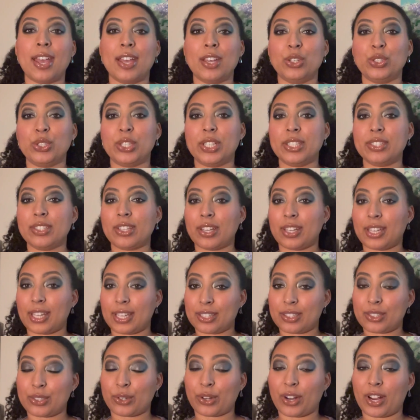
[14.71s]
She's on
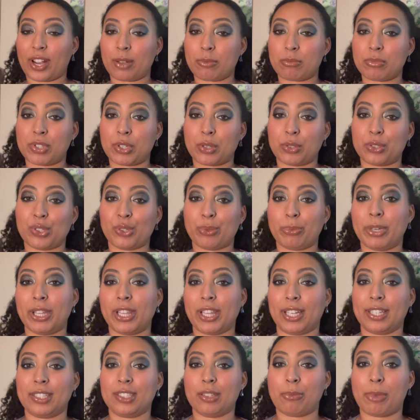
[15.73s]
Instagram, so she'll be
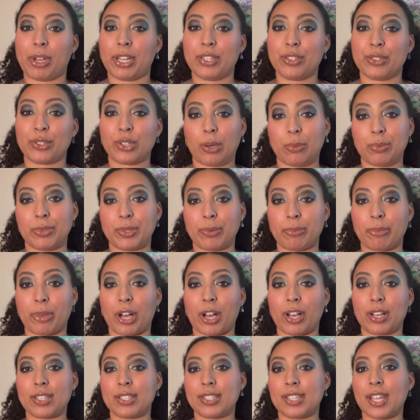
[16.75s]
linked in my description
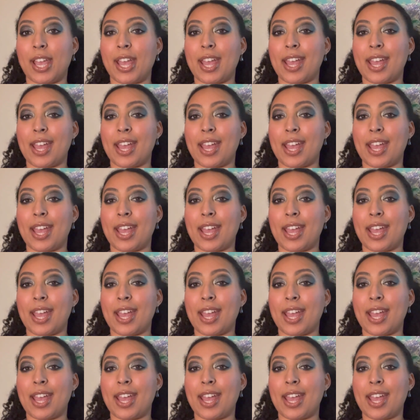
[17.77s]
box.